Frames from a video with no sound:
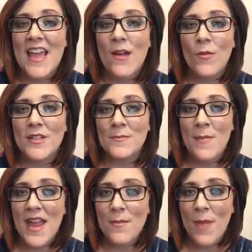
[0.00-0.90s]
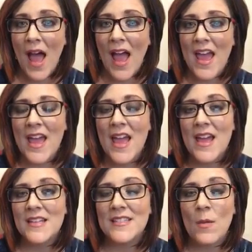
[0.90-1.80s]
it was made by
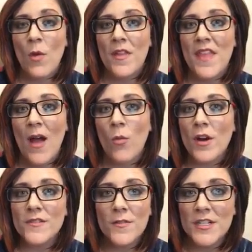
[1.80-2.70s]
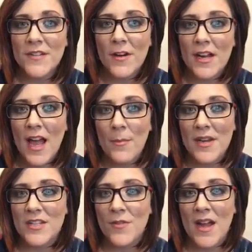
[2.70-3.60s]
someone that worked for a different
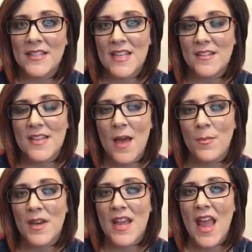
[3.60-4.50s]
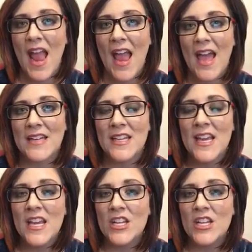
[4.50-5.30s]
company, direct sales company, and